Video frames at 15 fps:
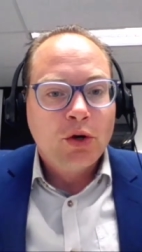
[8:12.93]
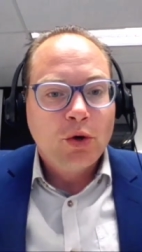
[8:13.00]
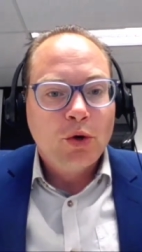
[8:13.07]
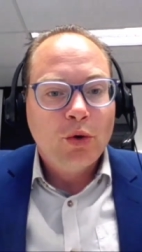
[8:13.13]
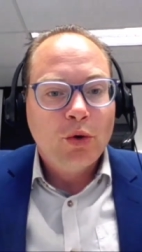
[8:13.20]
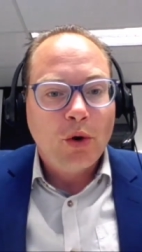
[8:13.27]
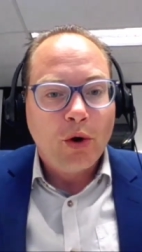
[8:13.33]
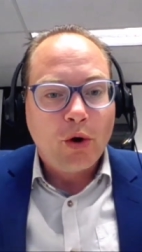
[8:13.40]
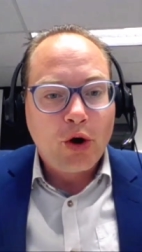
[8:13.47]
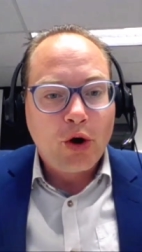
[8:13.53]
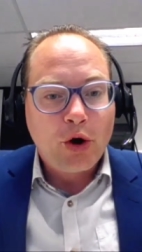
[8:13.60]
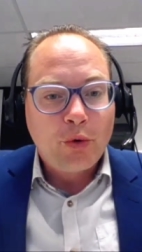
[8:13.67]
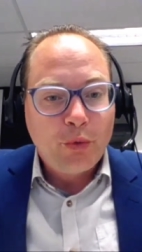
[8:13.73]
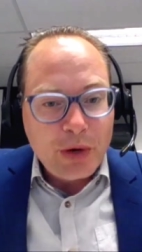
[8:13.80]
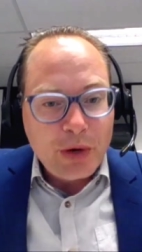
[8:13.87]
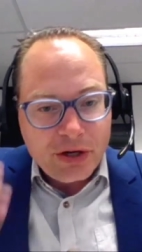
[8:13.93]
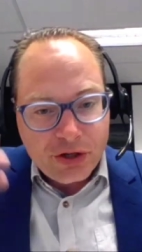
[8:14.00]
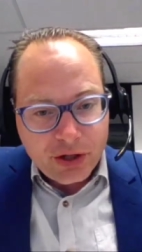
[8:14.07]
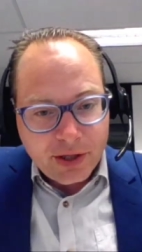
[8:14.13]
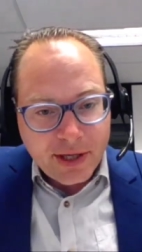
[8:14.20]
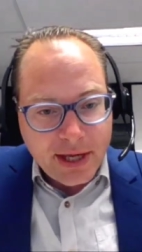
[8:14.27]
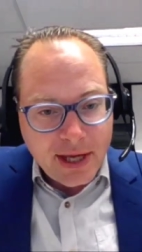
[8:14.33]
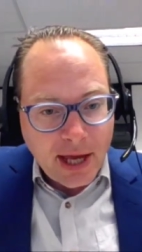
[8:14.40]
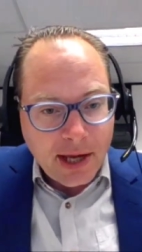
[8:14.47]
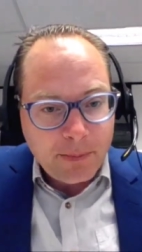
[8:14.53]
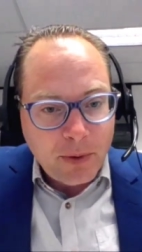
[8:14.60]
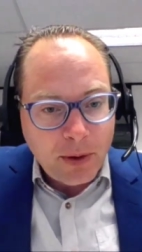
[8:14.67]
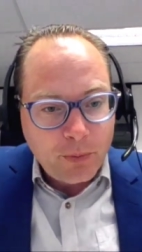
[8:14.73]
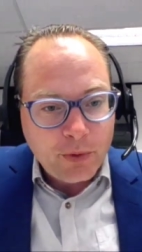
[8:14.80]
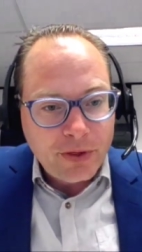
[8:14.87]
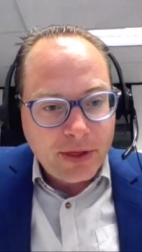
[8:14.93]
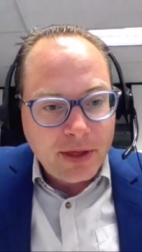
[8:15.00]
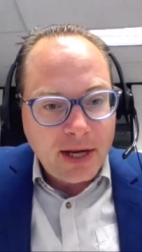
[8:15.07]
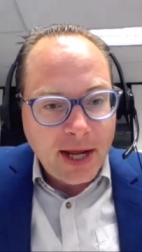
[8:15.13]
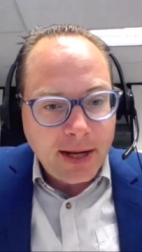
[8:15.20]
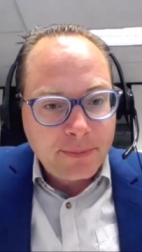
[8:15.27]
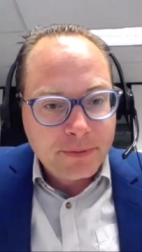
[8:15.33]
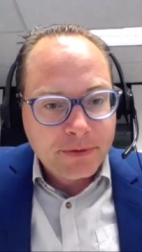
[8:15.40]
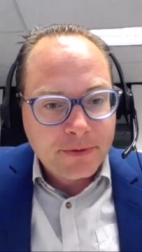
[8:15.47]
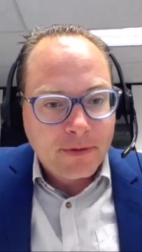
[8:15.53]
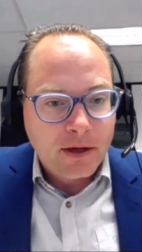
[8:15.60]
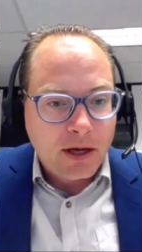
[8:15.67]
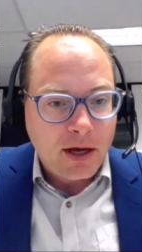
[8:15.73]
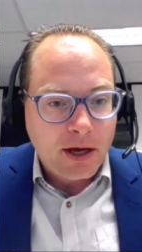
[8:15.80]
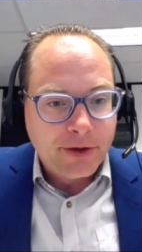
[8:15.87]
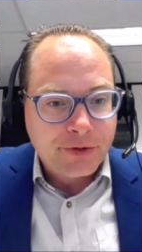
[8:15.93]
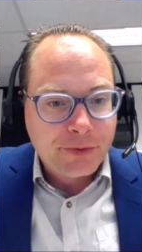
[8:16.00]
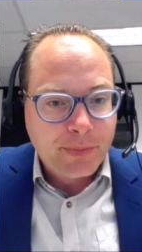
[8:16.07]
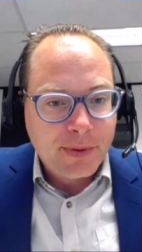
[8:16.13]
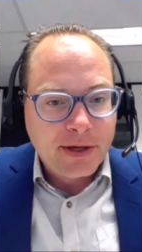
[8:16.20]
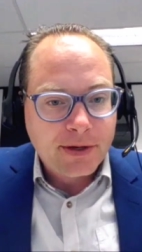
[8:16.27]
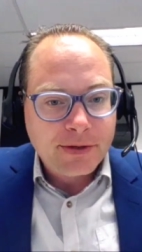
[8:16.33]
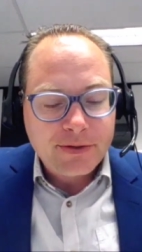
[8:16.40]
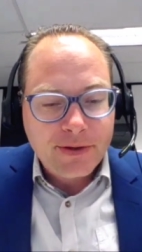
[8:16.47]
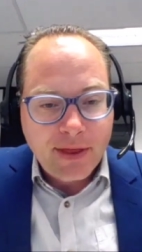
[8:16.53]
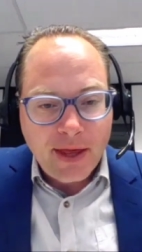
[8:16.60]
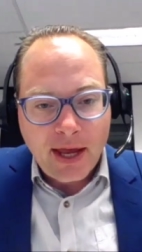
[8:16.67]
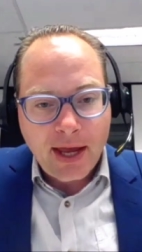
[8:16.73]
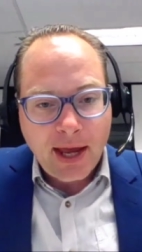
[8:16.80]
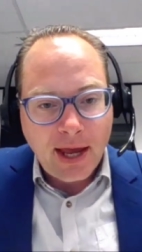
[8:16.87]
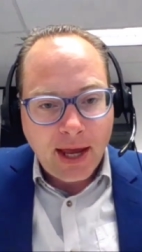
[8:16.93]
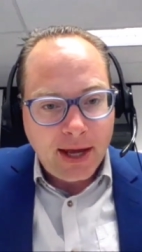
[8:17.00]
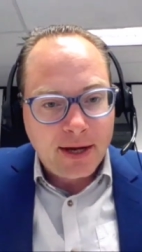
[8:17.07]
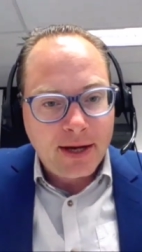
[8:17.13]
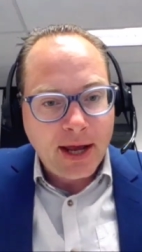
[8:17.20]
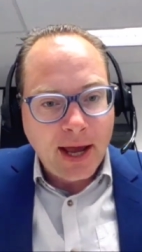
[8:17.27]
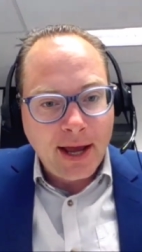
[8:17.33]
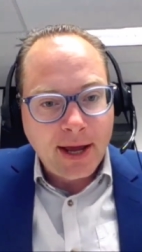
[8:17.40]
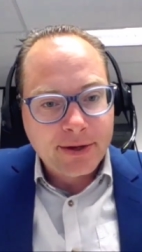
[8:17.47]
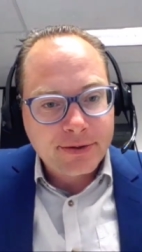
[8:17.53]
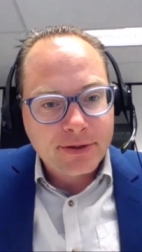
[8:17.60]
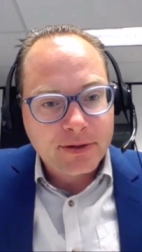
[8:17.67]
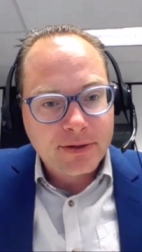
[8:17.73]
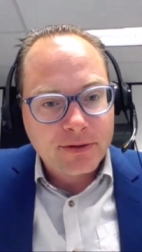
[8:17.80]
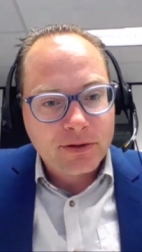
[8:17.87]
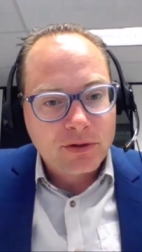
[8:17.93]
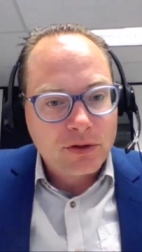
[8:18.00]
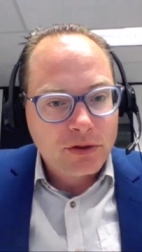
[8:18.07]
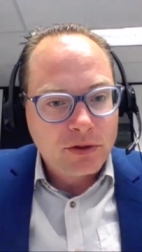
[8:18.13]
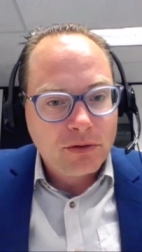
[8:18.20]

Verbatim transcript: who originally came up with the names of the gods because they had access